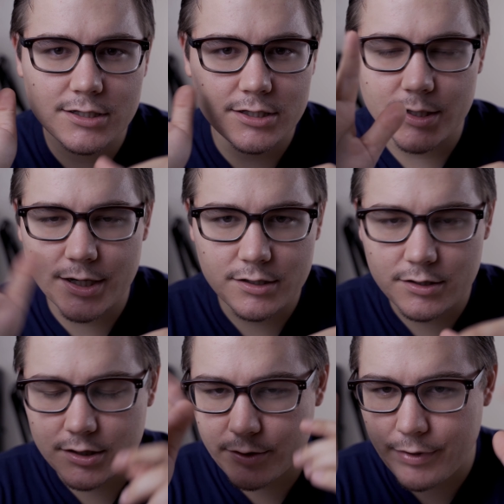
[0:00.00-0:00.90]

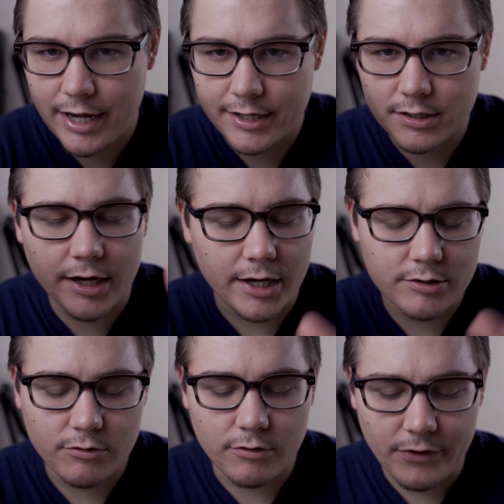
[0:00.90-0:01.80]
You buy? Okay,
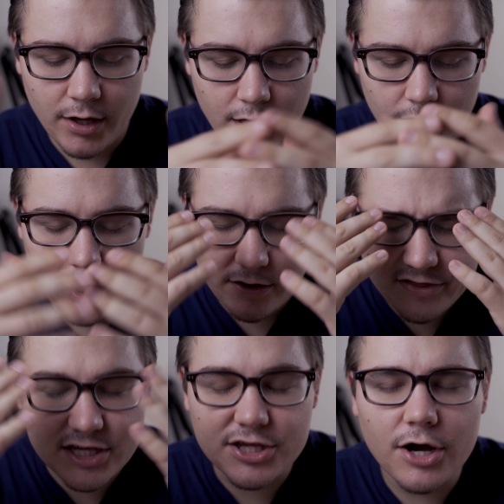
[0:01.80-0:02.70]
cool.
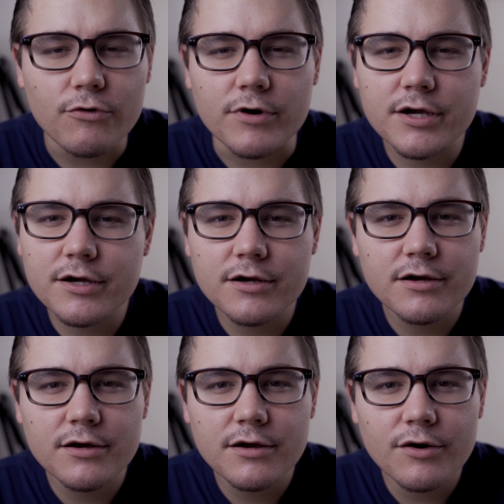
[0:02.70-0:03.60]
The yoke.
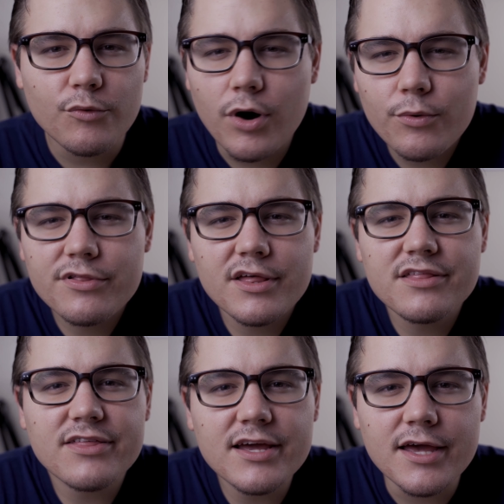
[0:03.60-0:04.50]
What were they
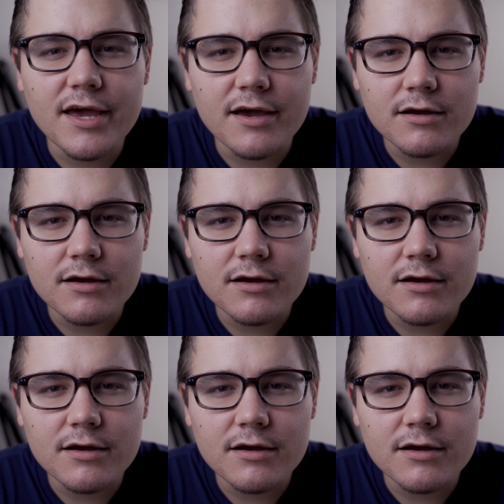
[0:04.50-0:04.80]
thinking?